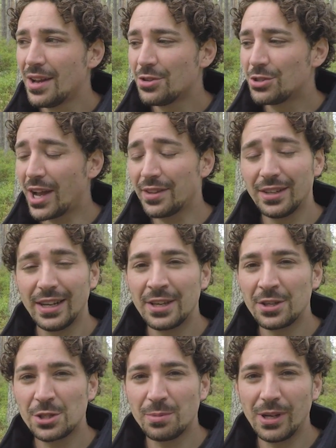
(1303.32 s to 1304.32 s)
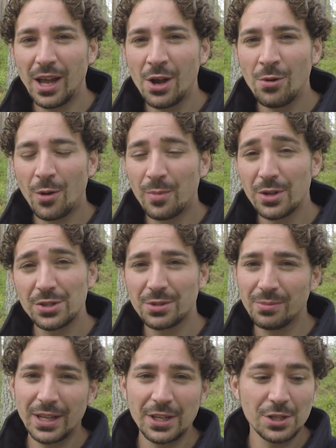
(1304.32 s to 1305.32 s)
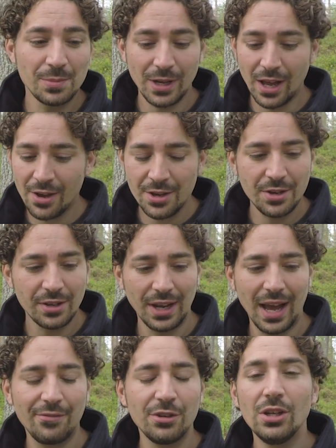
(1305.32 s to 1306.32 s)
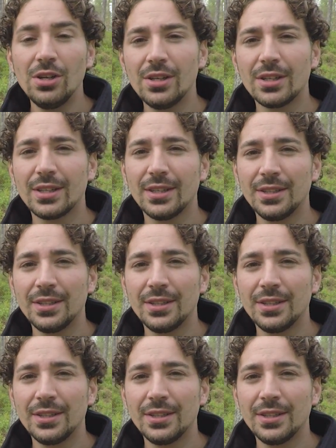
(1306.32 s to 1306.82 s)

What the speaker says: check the links below, I'll put some links below, you can have a look.